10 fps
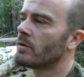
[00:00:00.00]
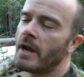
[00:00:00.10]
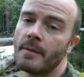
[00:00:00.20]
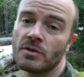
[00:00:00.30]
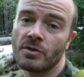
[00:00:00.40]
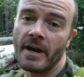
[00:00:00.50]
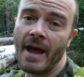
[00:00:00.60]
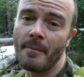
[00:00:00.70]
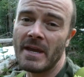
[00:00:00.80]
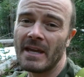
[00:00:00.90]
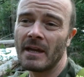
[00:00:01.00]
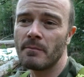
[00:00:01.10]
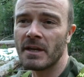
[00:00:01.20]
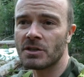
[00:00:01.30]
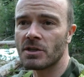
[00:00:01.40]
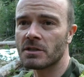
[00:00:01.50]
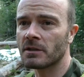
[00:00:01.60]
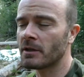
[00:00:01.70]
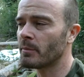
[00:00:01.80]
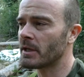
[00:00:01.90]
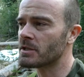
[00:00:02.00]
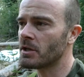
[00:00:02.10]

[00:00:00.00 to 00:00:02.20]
came straight at me, it missed just a little bit.